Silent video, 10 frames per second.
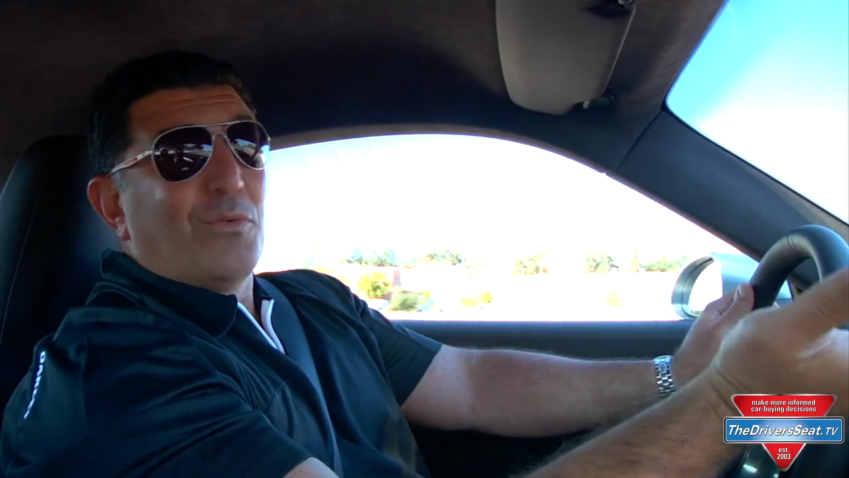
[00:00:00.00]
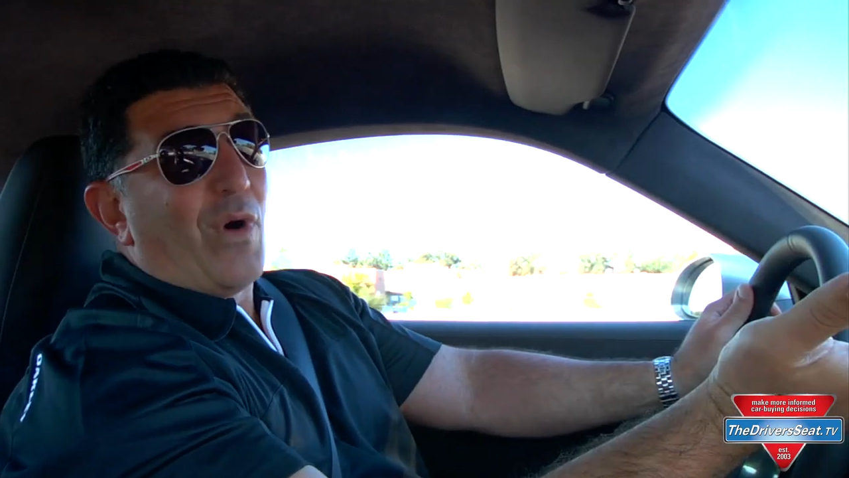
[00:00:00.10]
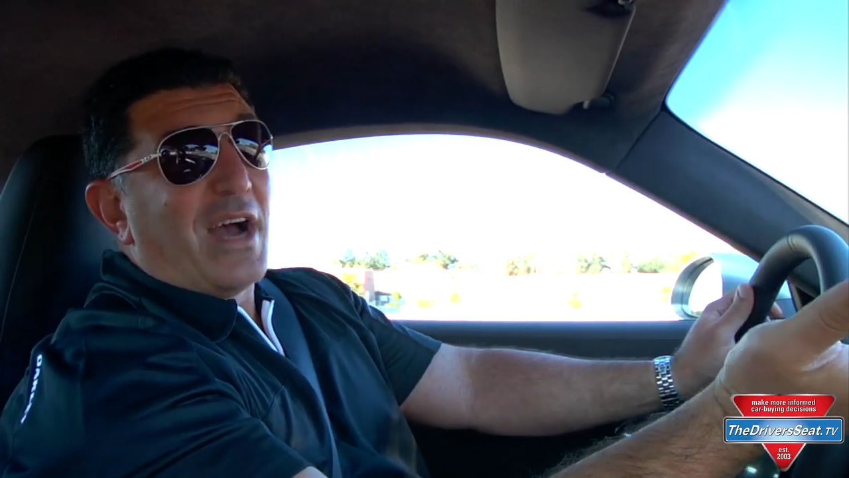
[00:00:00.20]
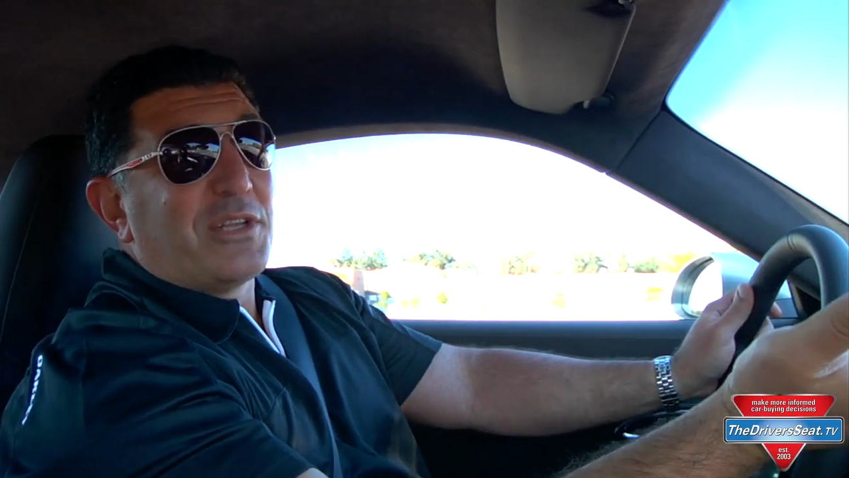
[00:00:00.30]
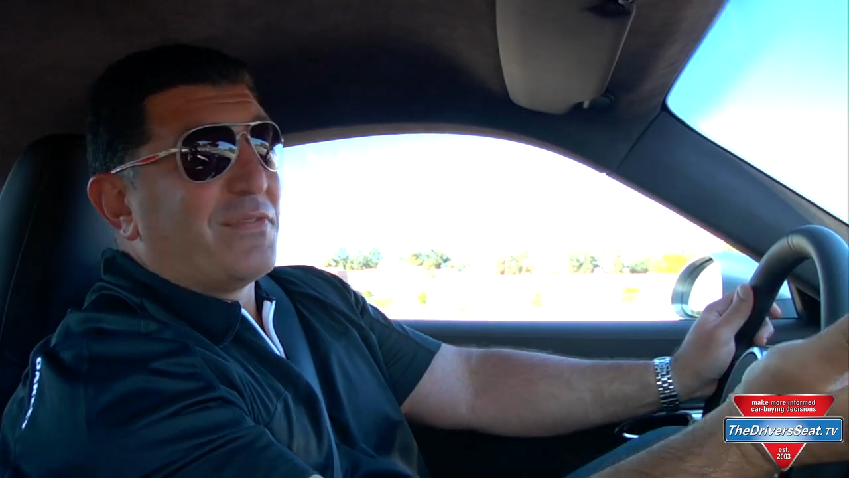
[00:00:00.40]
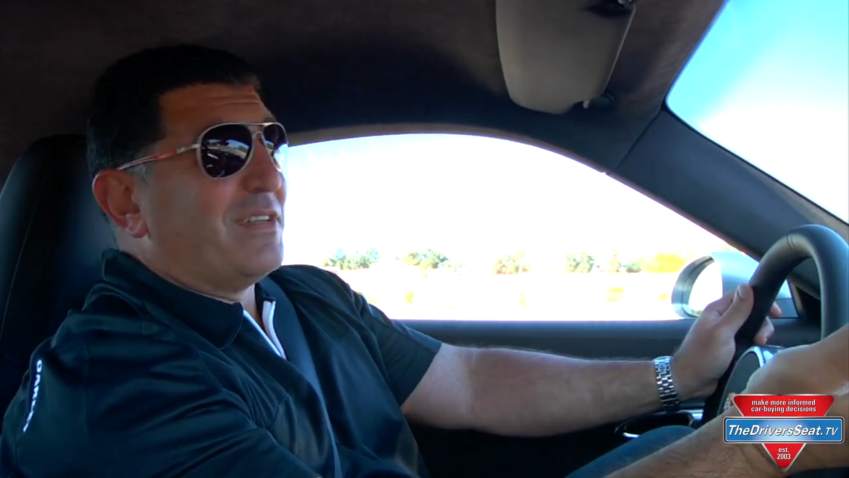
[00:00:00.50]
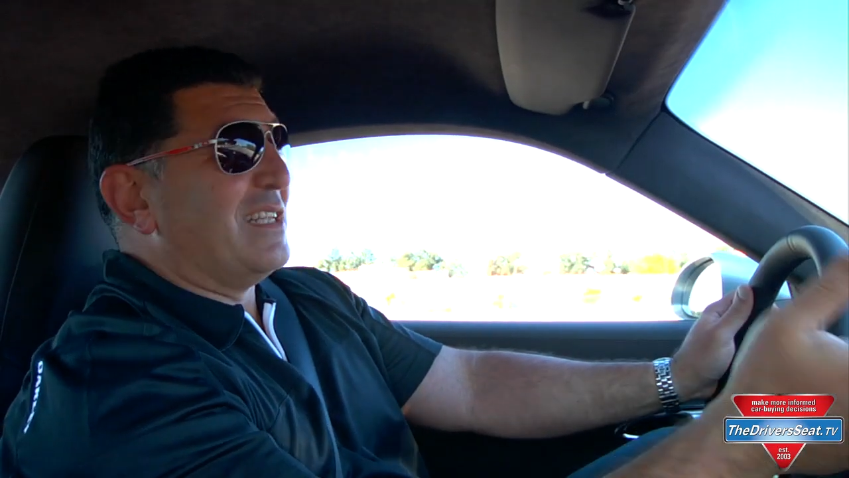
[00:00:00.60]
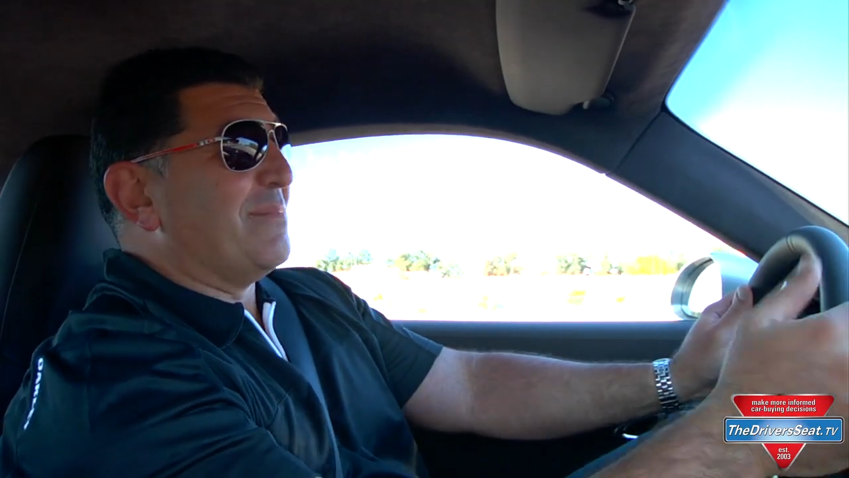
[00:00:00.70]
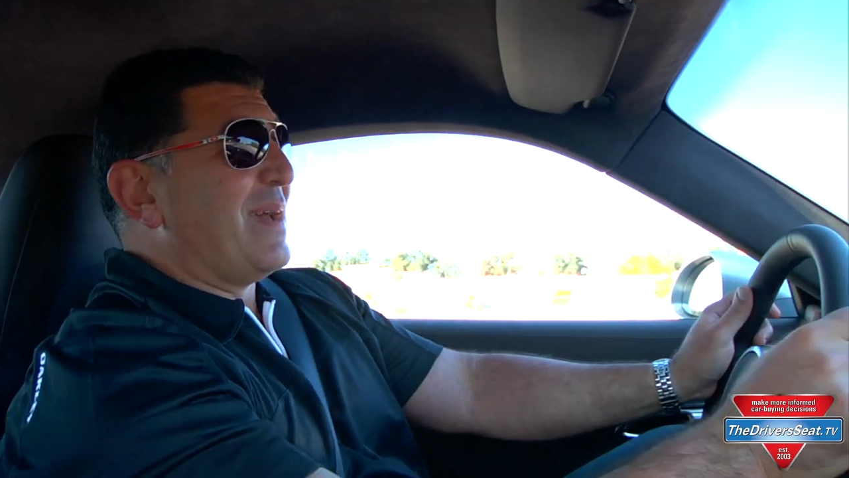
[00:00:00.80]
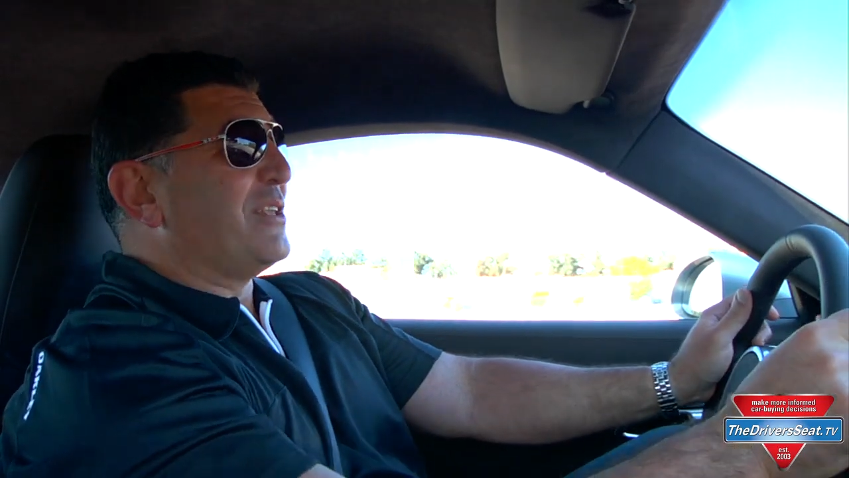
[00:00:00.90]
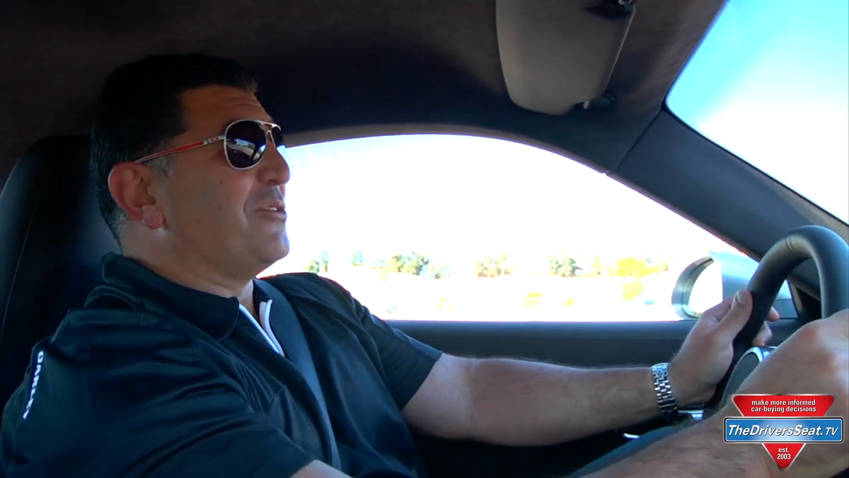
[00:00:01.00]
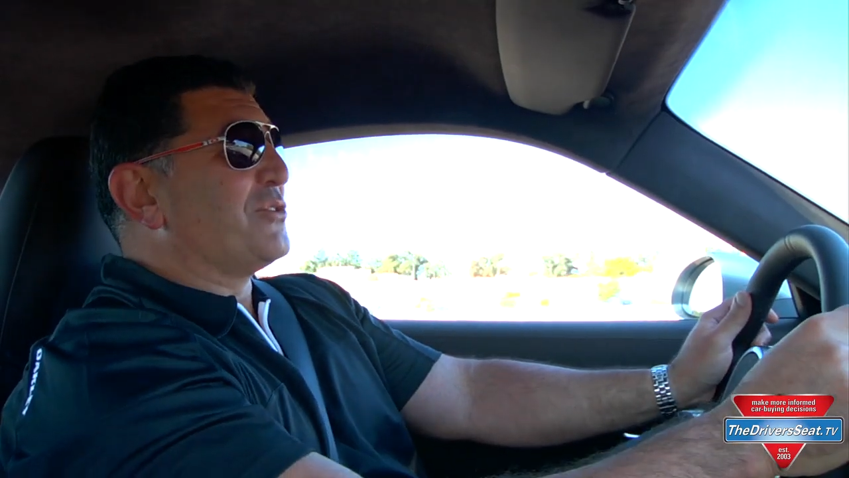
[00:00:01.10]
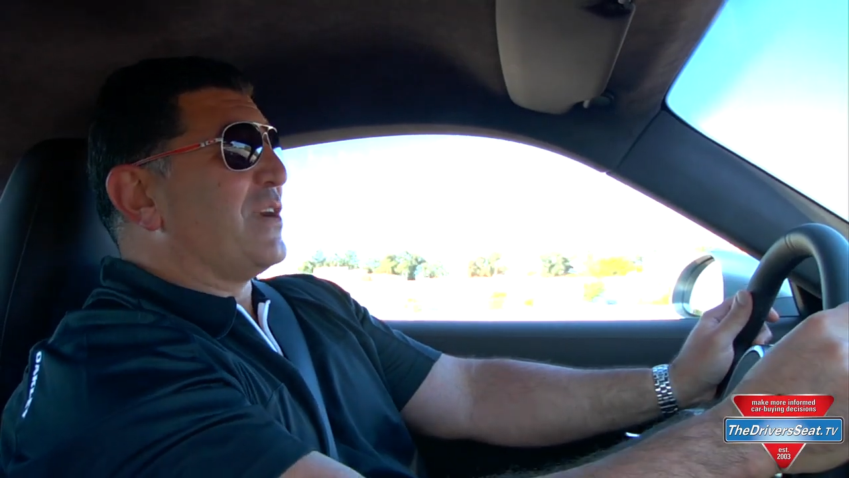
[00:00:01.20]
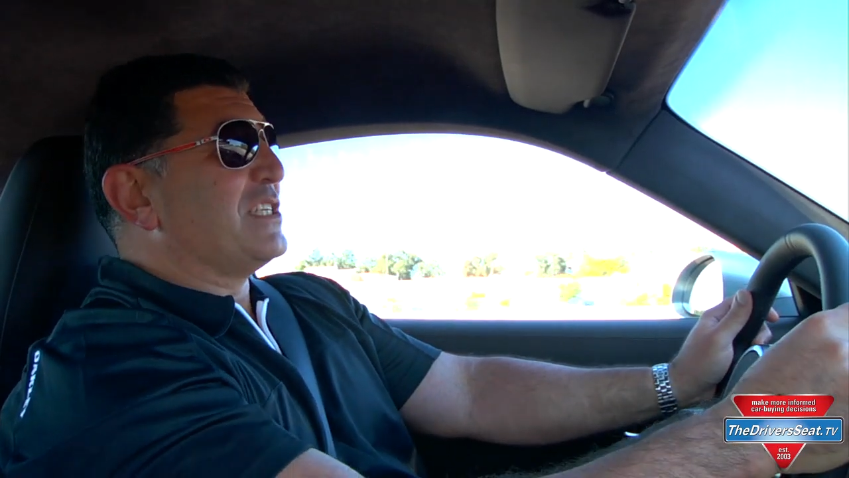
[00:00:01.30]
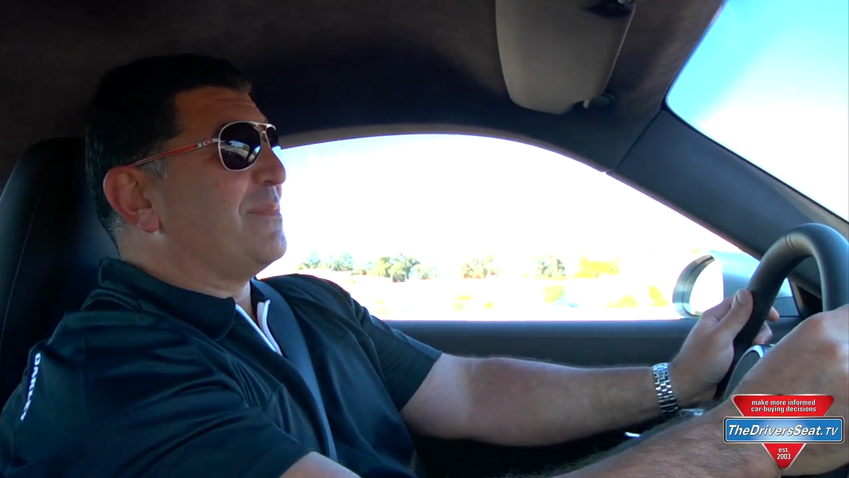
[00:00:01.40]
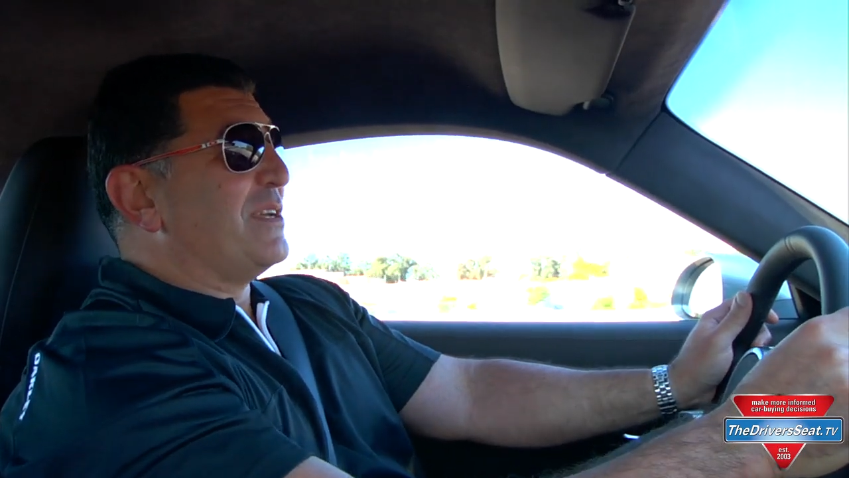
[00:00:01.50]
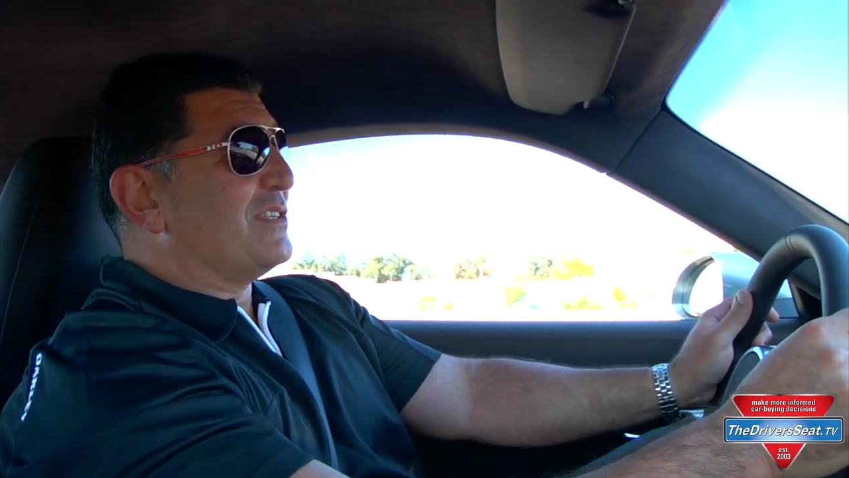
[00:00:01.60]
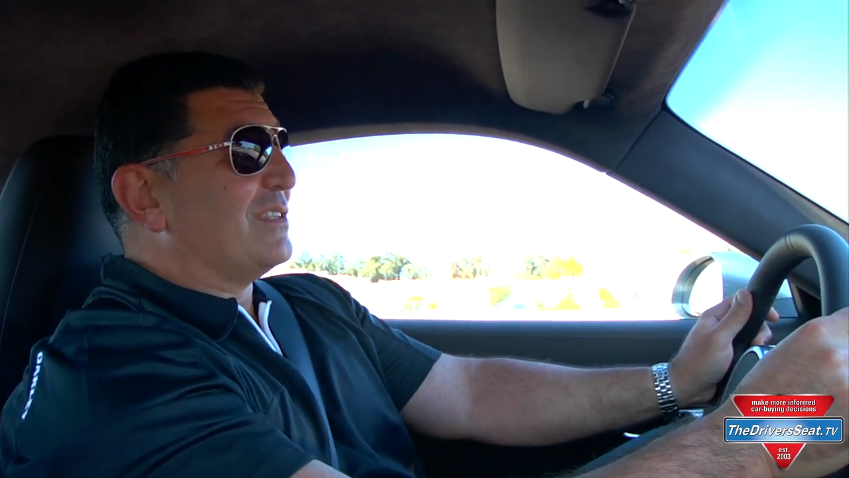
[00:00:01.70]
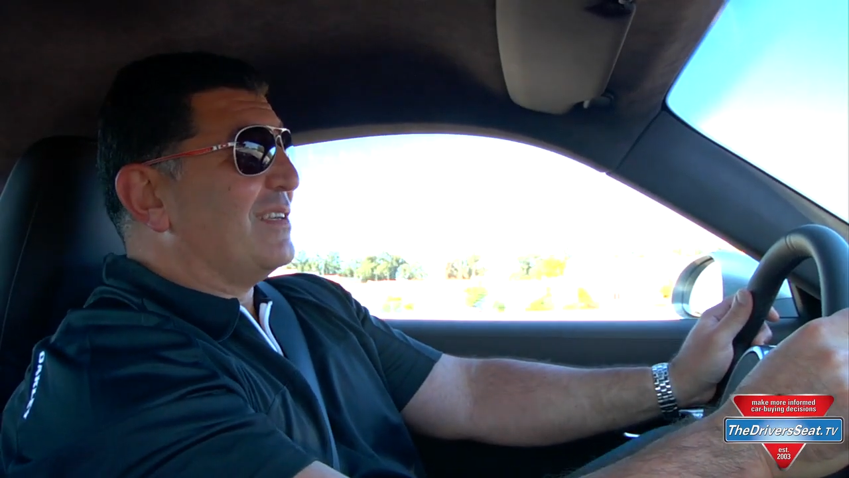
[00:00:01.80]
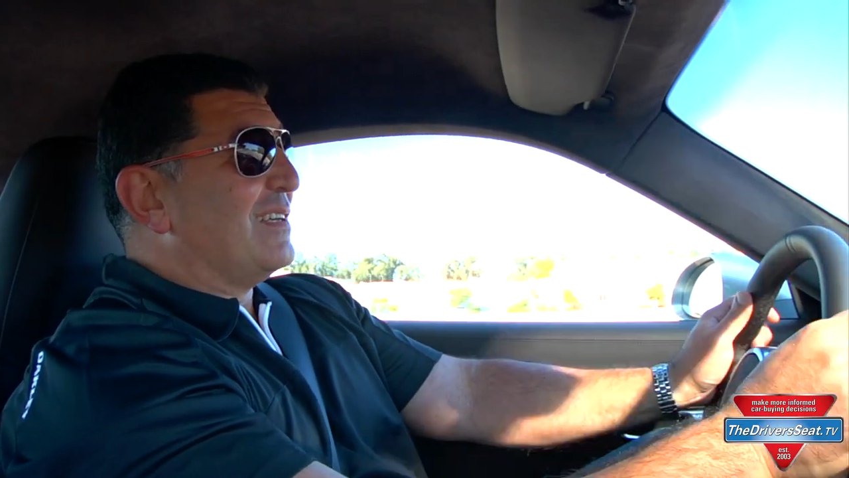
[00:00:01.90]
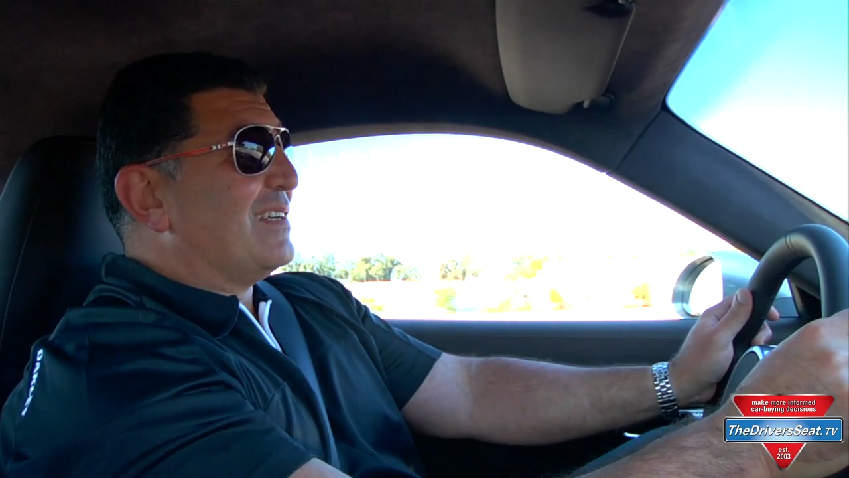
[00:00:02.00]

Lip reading: why do you even need a manual transmission?